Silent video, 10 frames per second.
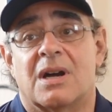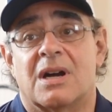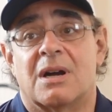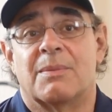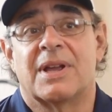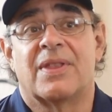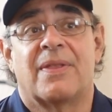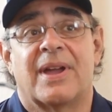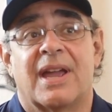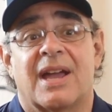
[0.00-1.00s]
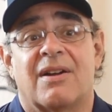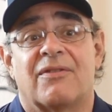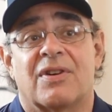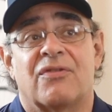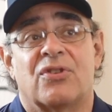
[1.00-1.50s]
And then they
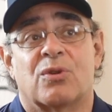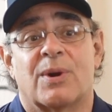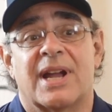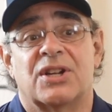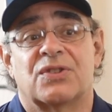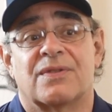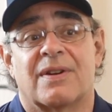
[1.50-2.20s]
have a full range of